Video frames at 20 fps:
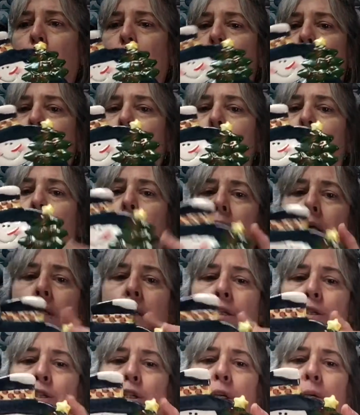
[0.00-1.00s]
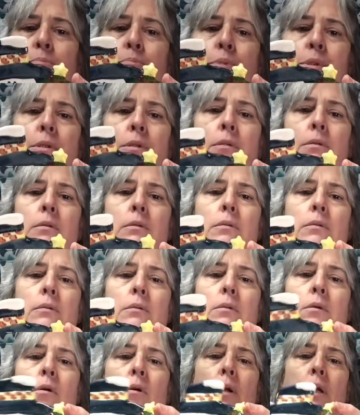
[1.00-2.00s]
There's not any chips
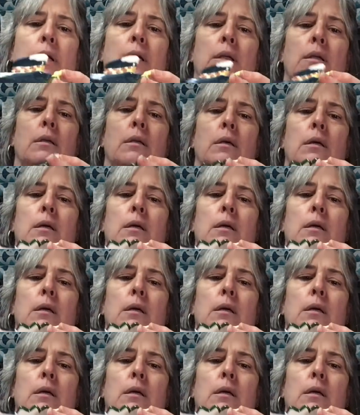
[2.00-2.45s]
on it.